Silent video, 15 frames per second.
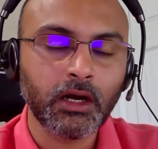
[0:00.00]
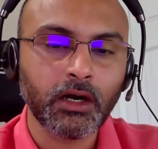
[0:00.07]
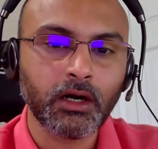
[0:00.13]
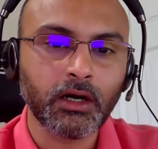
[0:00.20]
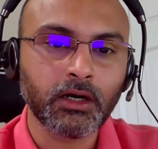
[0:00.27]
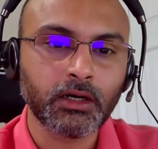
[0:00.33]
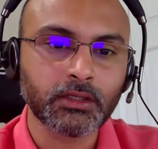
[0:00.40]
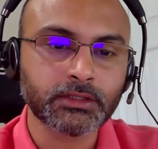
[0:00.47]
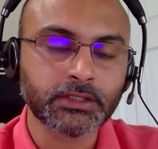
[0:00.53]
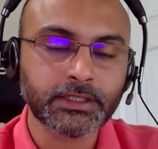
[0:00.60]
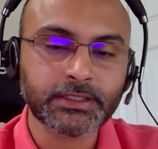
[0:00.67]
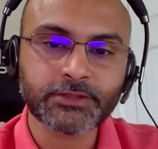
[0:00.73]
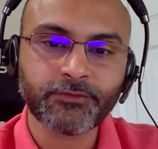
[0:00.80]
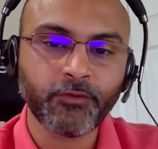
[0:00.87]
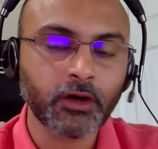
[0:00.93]

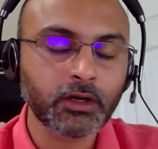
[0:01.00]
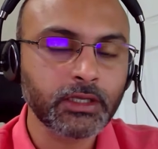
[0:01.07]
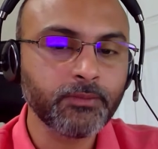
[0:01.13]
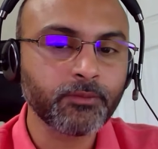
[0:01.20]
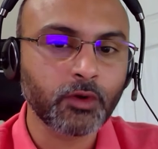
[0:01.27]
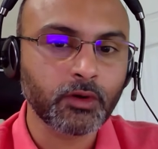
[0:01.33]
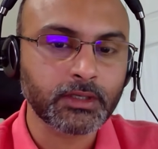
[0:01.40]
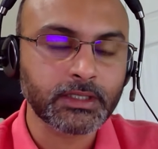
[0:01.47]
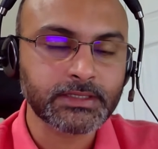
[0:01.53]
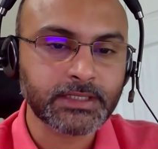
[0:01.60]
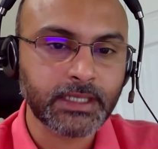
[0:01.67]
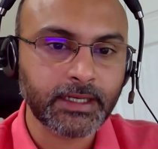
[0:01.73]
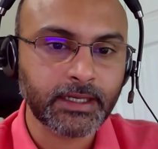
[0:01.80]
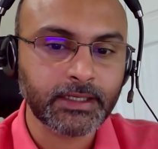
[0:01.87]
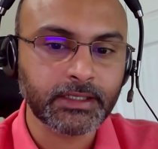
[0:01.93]
There is work in progress
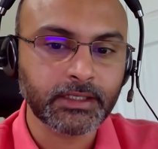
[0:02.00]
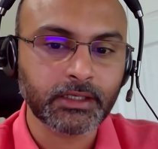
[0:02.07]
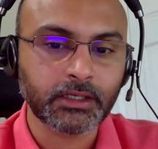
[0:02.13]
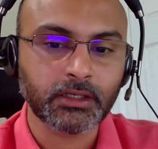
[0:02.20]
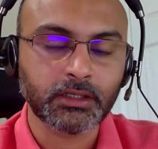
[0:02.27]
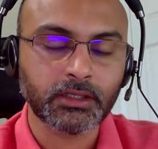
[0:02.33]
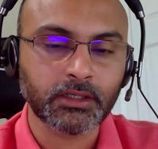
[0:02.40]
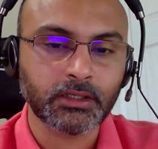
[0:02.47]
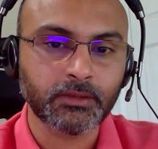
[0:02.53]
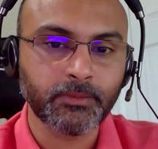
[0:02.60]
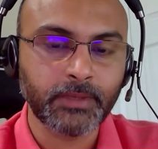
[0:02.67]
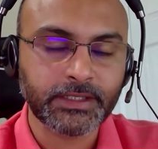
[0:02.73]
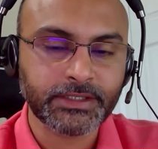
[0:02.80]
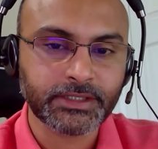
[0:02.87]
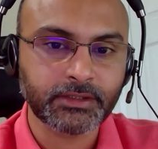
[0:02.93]
that I
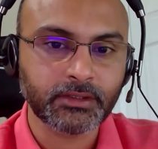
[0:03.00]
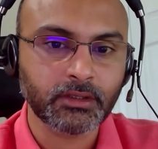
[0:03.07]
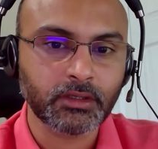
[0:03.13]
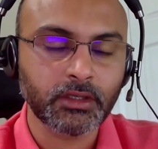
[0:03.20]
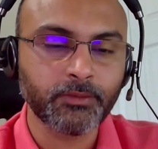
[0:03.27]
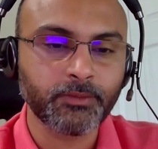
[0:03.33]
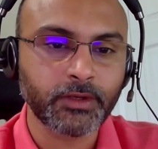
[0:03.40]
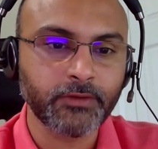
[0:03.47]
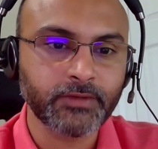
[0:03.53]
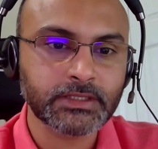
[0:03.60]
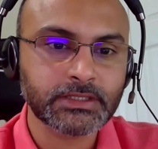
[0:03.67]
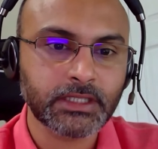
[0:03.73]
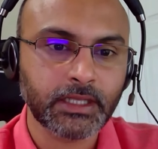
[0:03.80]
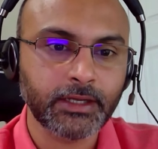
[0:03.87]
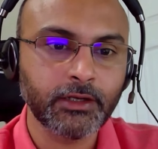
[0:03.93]
mentioned in
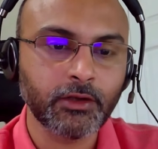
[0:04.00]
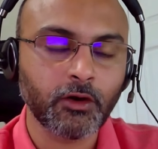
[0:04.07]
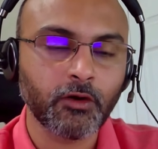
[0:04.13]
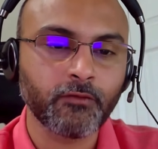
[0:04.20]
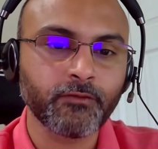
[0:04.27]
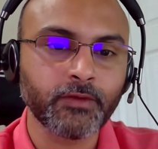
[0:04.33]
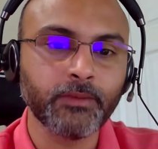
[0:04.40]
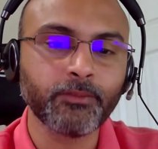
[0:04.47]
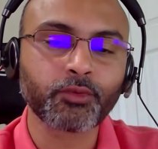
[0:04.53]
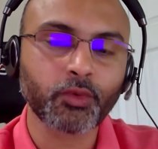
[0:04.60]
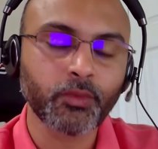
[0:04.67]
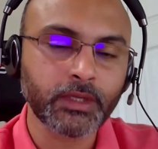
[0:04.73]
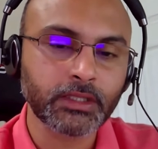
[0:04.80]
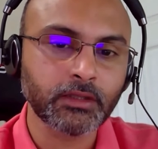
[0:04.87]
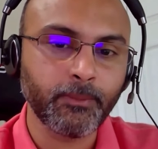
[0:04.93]
previous slide of
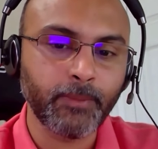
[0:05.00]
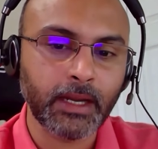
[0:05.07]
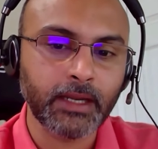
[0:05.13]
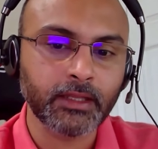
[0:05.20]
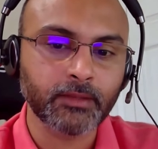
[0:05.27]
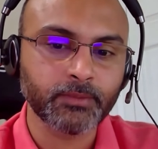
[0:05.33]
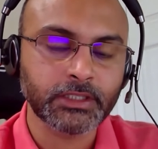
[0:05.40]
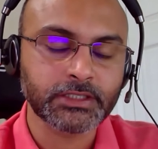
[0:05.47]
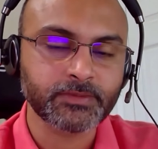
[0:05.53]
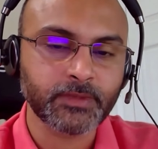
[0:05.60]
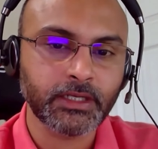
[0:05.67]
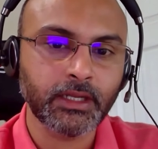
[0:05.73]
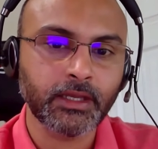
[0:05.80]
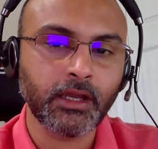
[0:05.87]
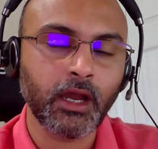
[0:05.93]
improving the padding
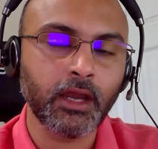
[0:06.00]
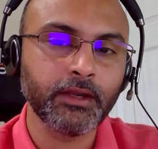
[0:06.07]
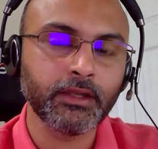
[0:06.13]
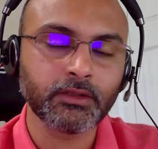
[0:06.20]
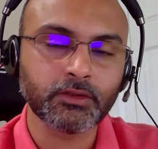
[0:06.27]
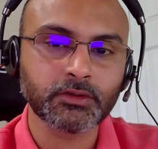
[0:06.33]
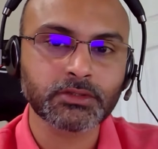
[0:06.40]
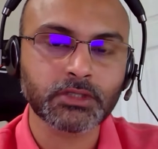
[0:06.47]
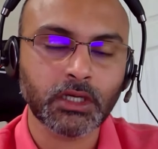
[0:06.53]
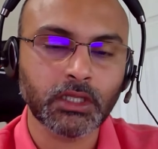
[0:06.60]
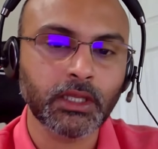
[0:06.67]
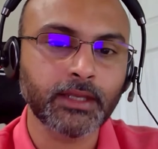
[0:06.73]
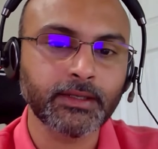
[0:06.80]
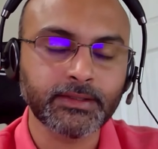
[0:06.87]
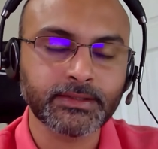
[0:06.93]
placement, like hiding those
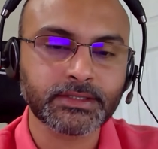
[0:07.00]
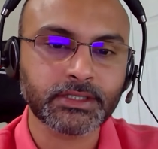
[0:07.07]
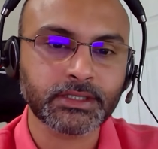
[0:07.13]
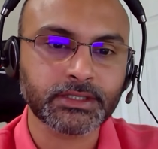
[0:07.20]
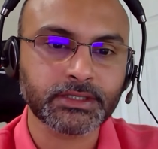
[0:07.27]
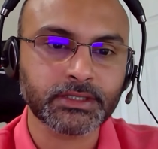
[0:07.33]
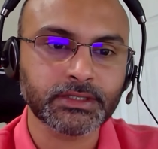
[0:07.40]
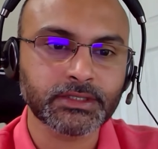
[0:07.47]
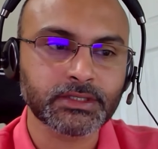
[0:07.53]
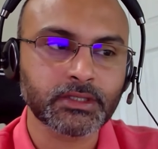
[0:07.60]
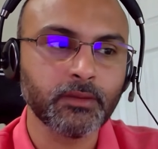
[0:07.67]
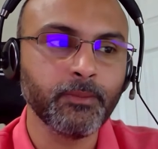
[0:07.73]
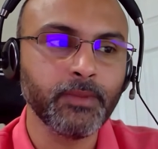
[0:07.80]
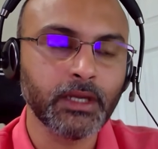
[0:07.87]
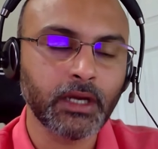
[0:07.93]
align instructions
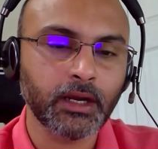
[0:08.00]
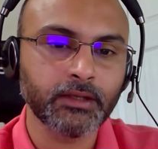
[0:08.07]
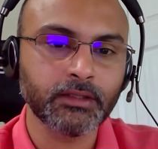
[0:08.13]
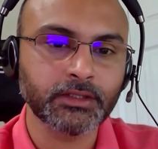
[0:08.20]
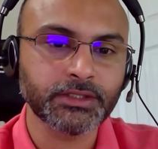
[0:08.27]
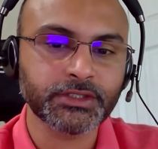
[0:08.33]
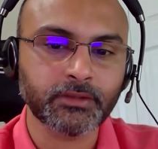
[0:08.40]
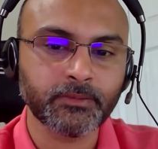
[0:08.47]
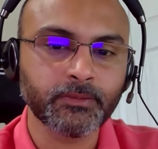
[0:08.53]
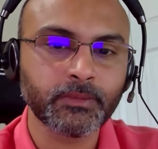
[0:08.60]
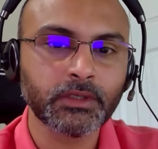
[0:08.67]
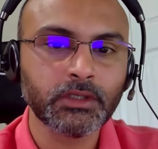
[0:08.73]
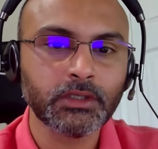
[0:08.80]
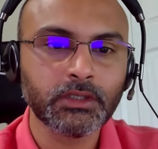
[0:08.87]
behind the jump.